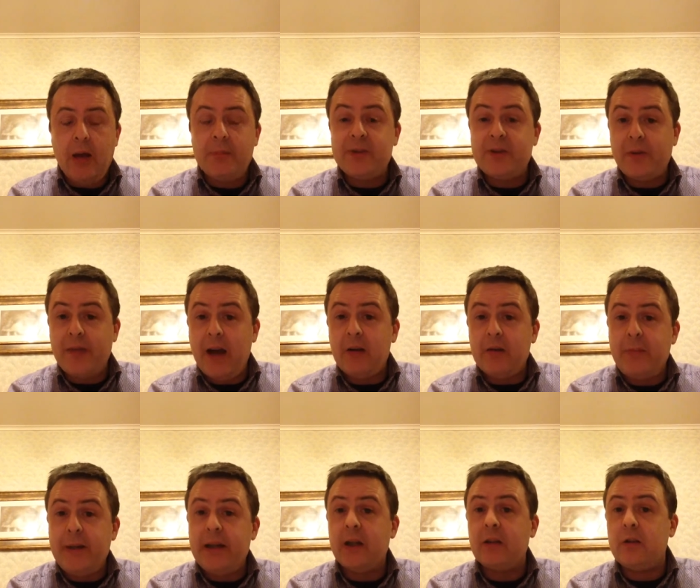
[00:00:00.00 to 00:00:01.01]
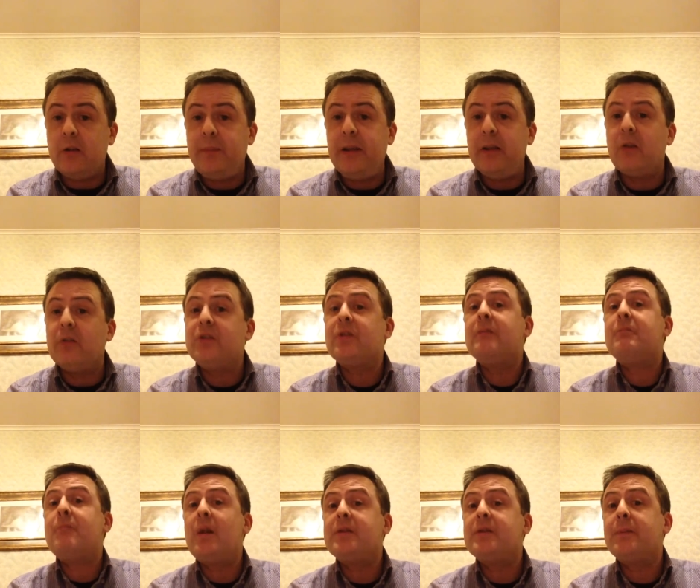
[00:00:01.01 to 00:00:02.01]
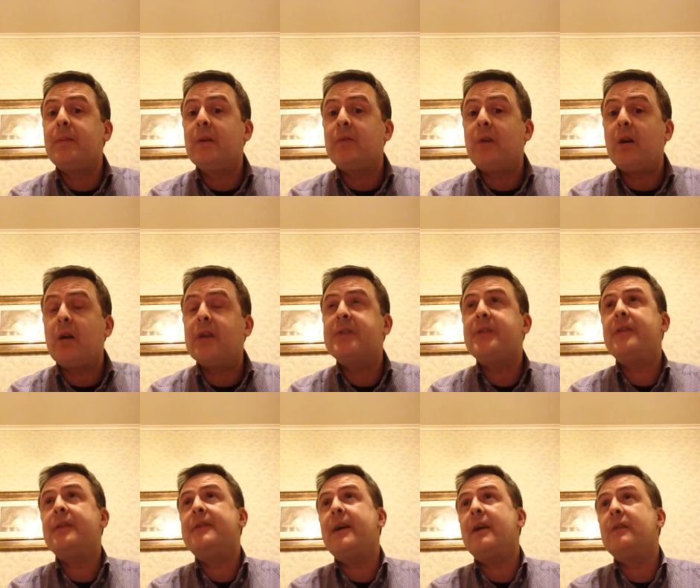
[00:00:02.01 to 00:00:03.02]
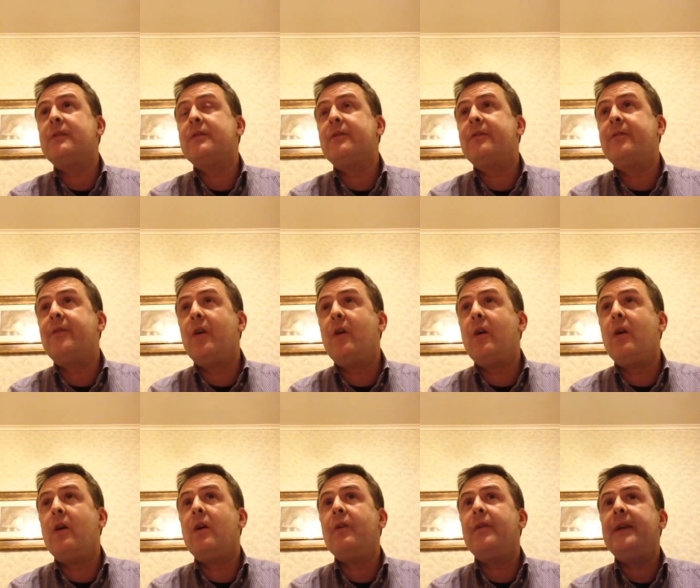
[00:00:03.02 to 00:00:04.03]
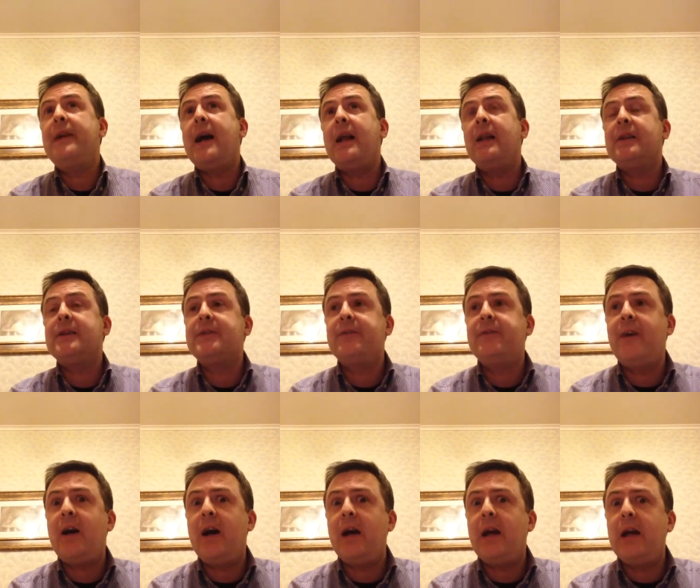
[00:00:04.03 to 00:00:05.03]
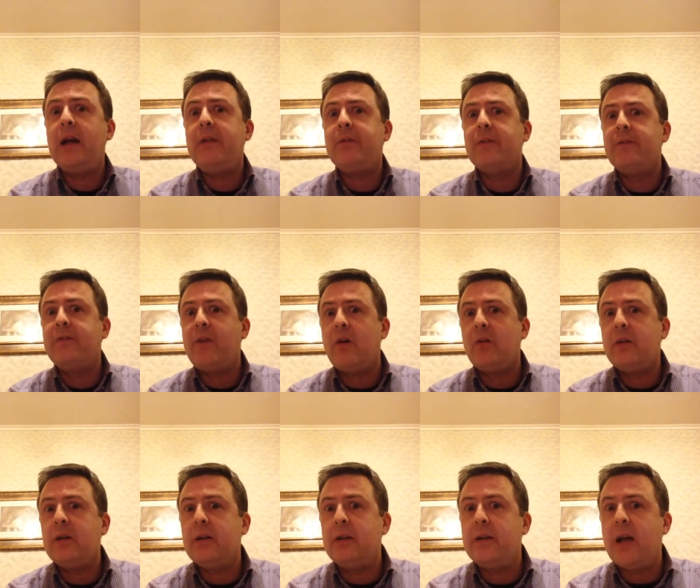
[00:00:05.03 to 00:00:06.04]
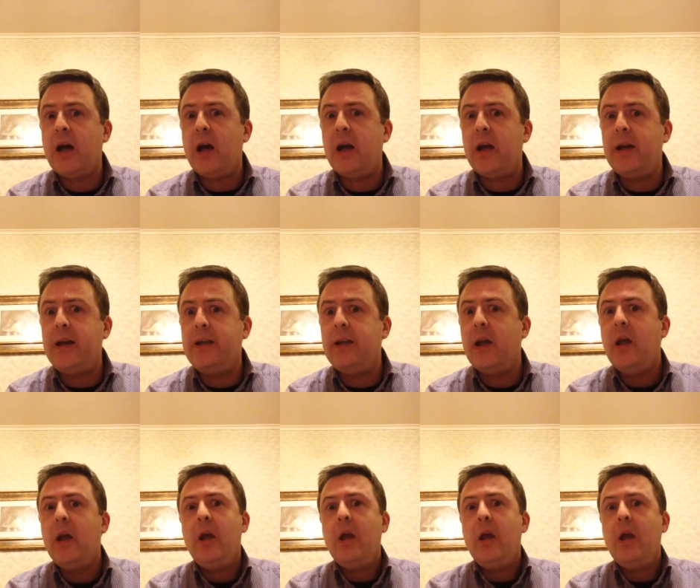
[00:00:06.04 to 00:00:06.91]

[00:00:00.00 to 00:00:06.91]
So that would mean it could be launched on multiple rockets, the Delta IV, the Atlas V, the Falcon 9,